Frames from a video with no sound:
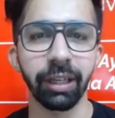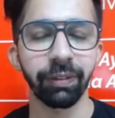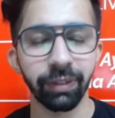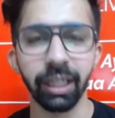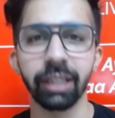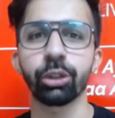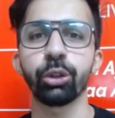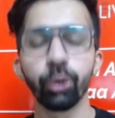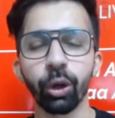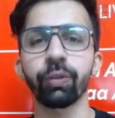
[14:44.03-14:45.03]
If yes,
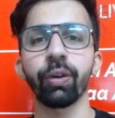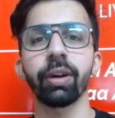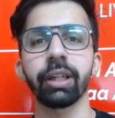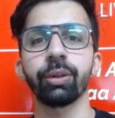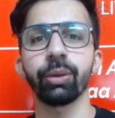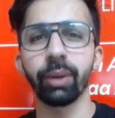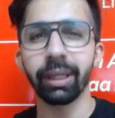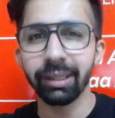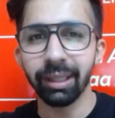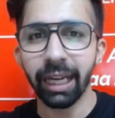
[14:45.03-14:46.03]
do not forget to
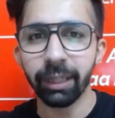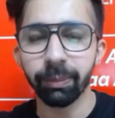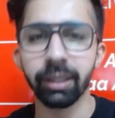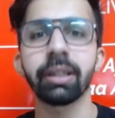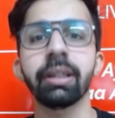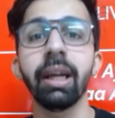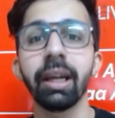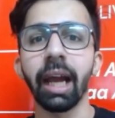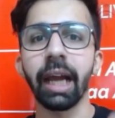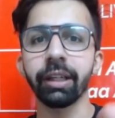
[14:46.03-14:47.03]
hit the like button.
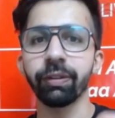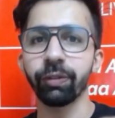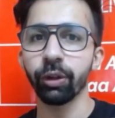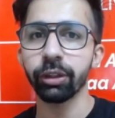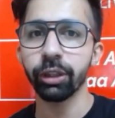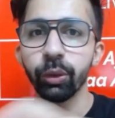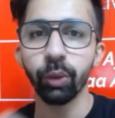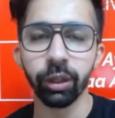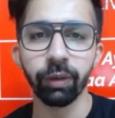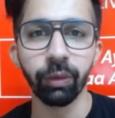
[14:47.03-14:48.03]
And if you are new
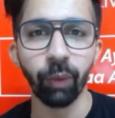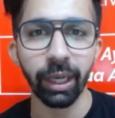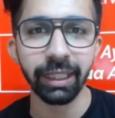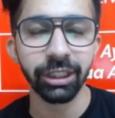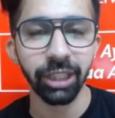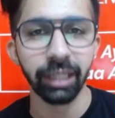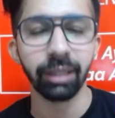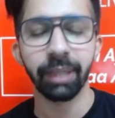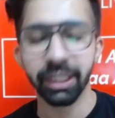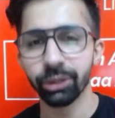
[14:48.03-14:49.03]
on our YT
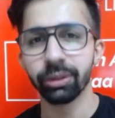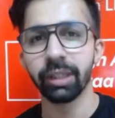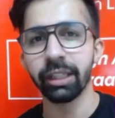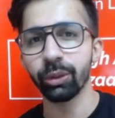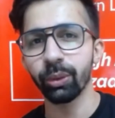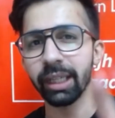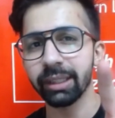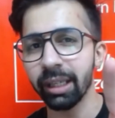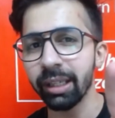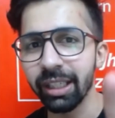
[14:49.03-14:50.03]
channel, make sure that you guys
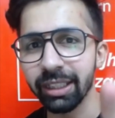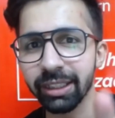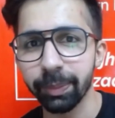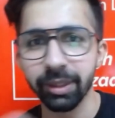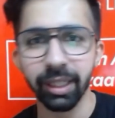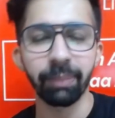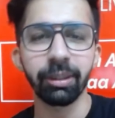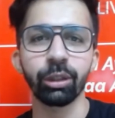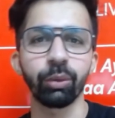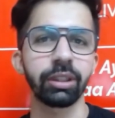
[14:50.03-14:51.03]
are
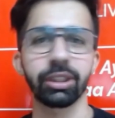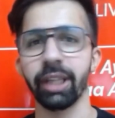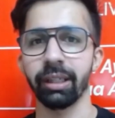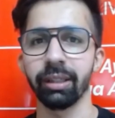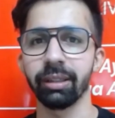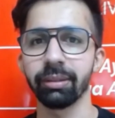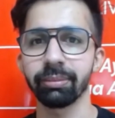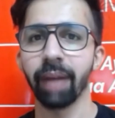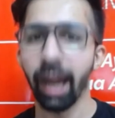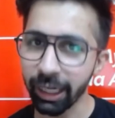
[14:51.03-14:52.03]
subscribing to our channel.
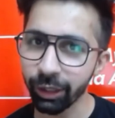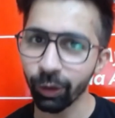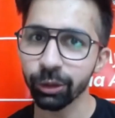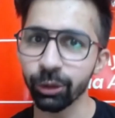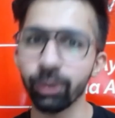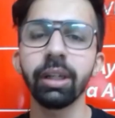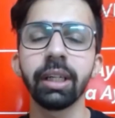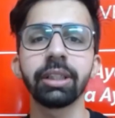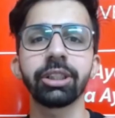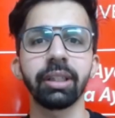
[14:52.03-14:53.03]
And also
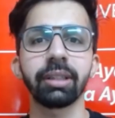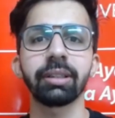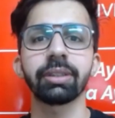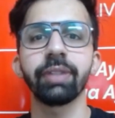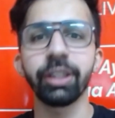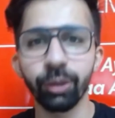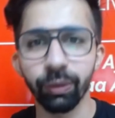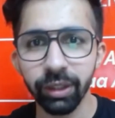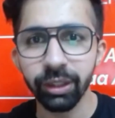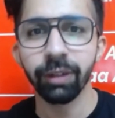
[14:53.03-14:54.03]
share this video
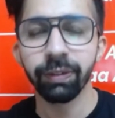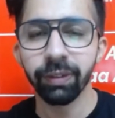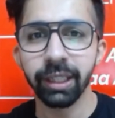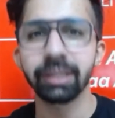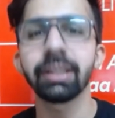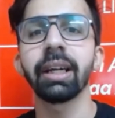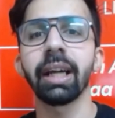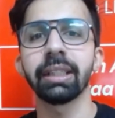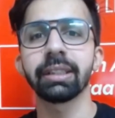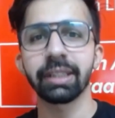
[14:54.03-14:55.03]
with your friends
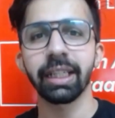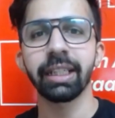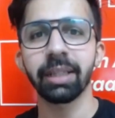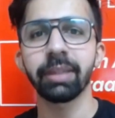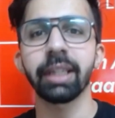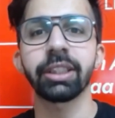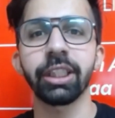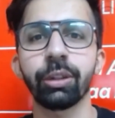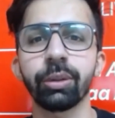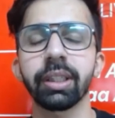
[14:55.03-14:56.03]
and say them that
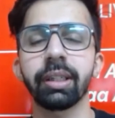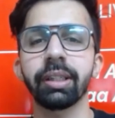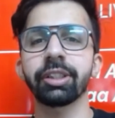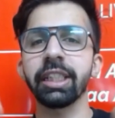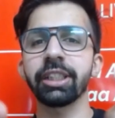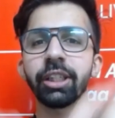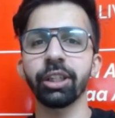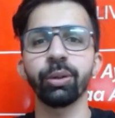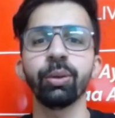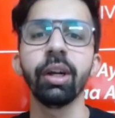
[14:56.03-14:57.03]
Chintu sir is teaching
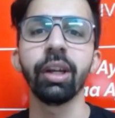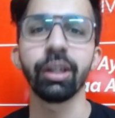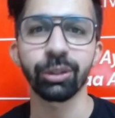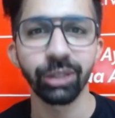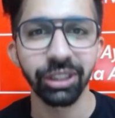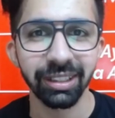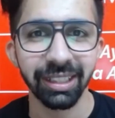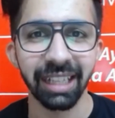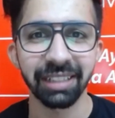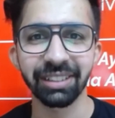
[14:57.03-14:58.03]
you social
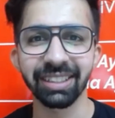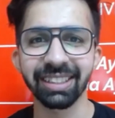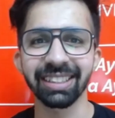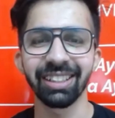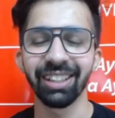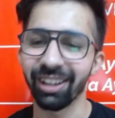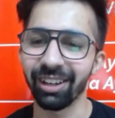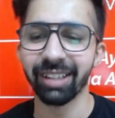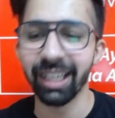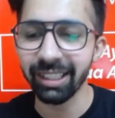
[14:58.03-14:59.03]
science.
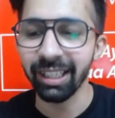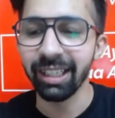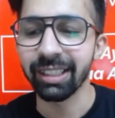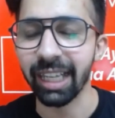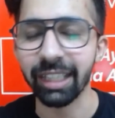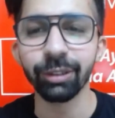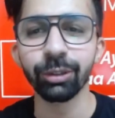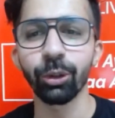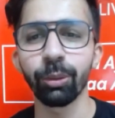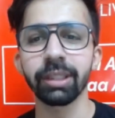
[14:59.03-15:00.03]
All right, thank you
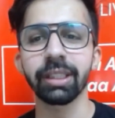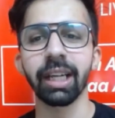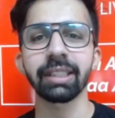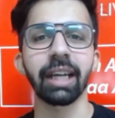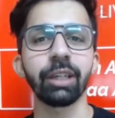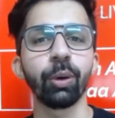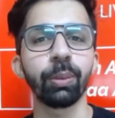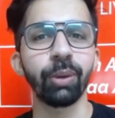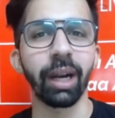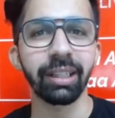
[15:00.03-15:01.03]
so much, guys. I hope
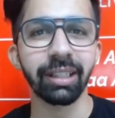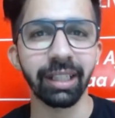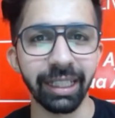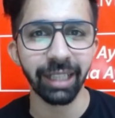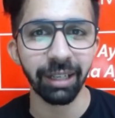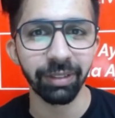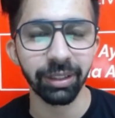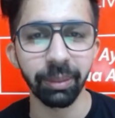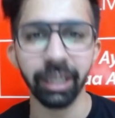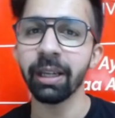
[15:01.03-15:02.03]
you had a great
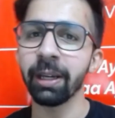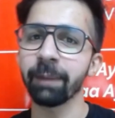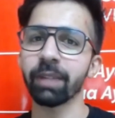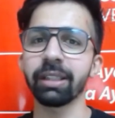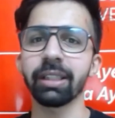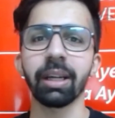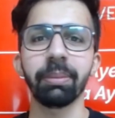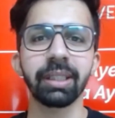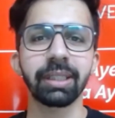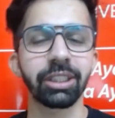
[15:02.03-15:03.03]
with me. In the
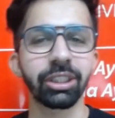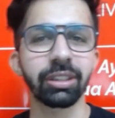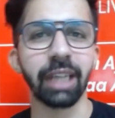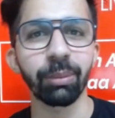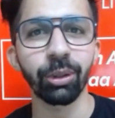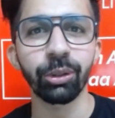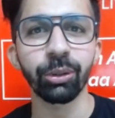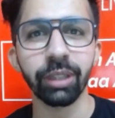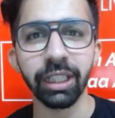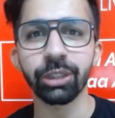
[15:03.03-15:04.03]
coming sessions, I'm going
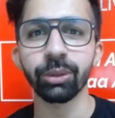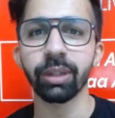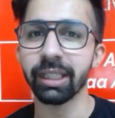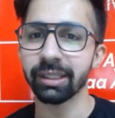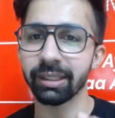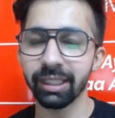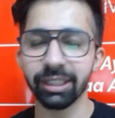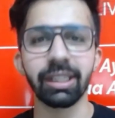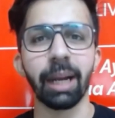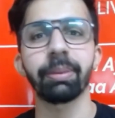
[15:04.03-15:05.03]
to teach you guys this
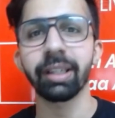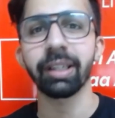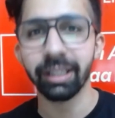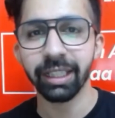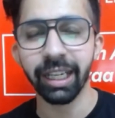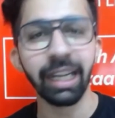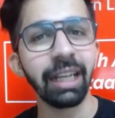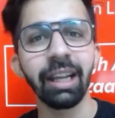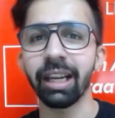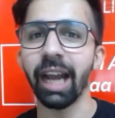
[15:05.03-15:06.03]
chapter in
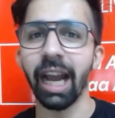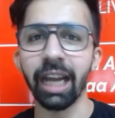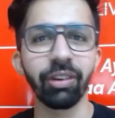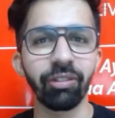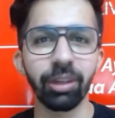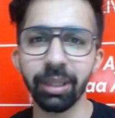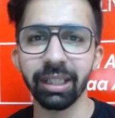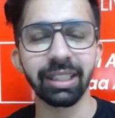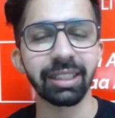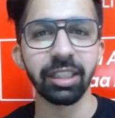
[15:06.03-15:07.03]
detail, and we will be
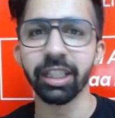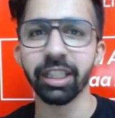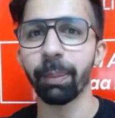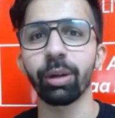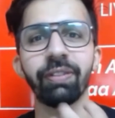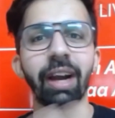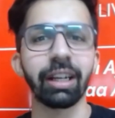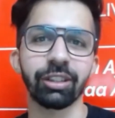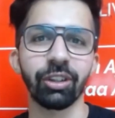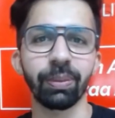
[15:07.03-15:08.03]
understanding about the
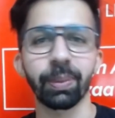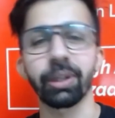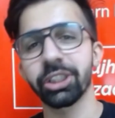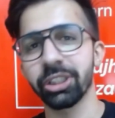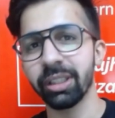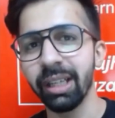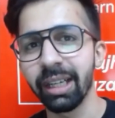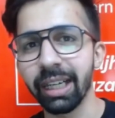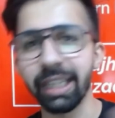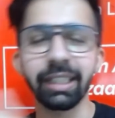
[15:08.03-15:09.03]
factors of production
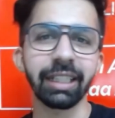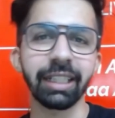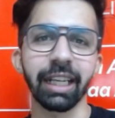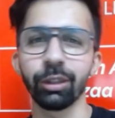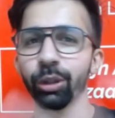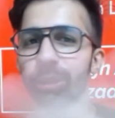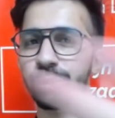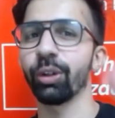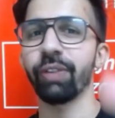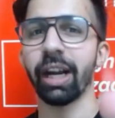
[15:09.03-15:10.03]
in detail. Those
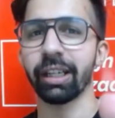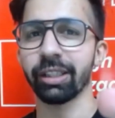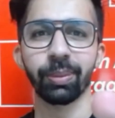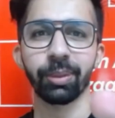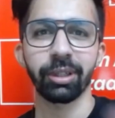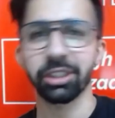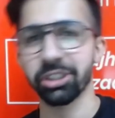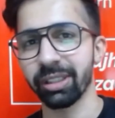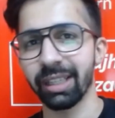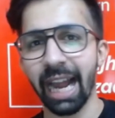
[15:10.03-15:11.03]
four factors of
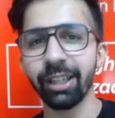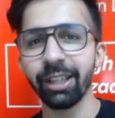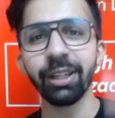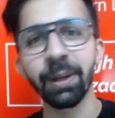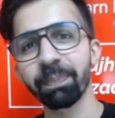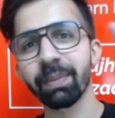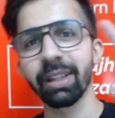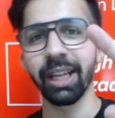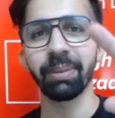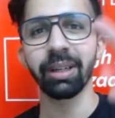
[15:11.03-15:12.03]
production: land,
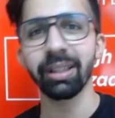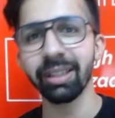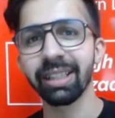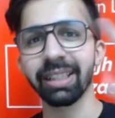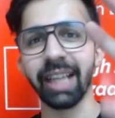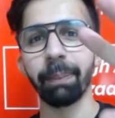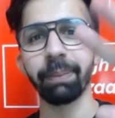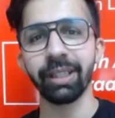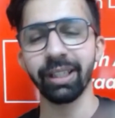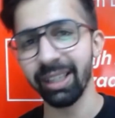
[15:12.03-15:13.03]
labor,
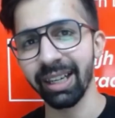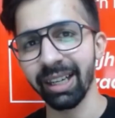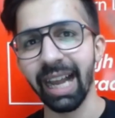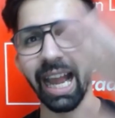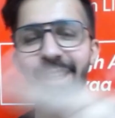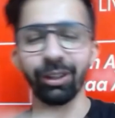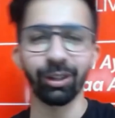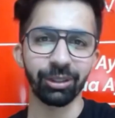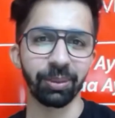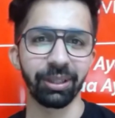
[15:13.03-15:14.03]
capital,
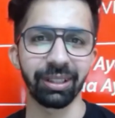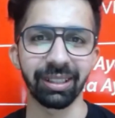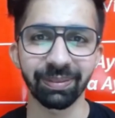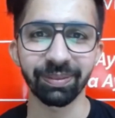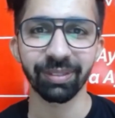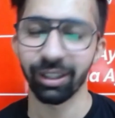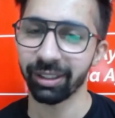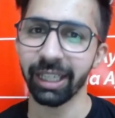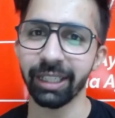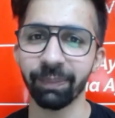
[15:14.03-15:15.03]
and entrepreneur.
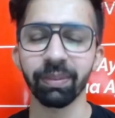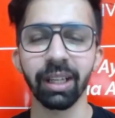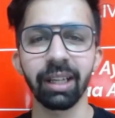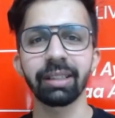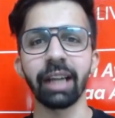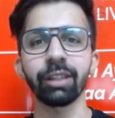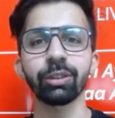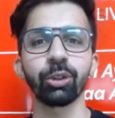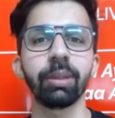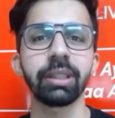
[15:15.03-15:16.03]
All right. Thank
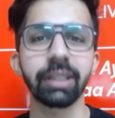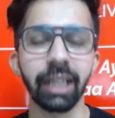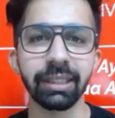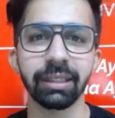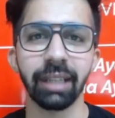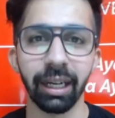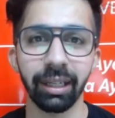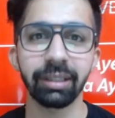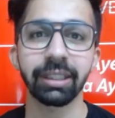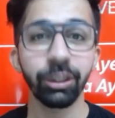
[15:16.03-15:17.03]
you so much, guys.
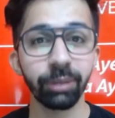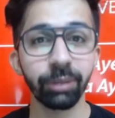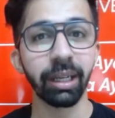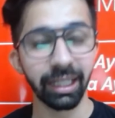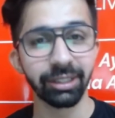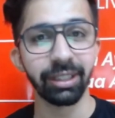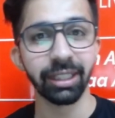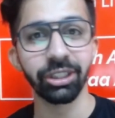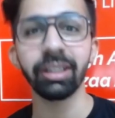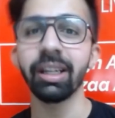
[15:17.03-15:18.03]
I'll see you in my next
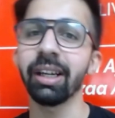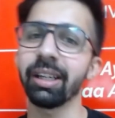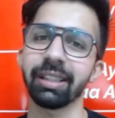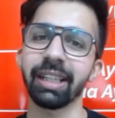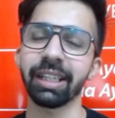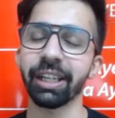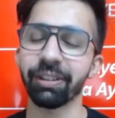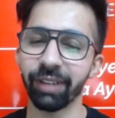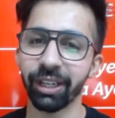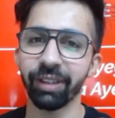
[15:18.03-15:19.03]
lecture. Till then,
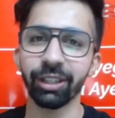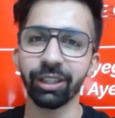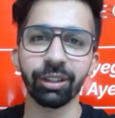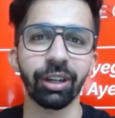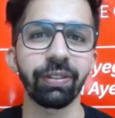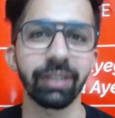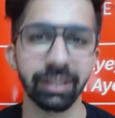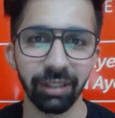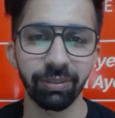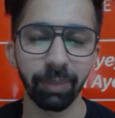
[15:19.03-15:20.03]
take very, very good care of
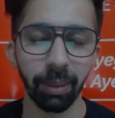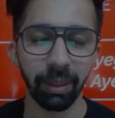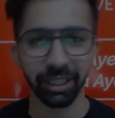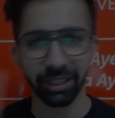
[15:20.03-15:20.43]
yourself. Bye-bye.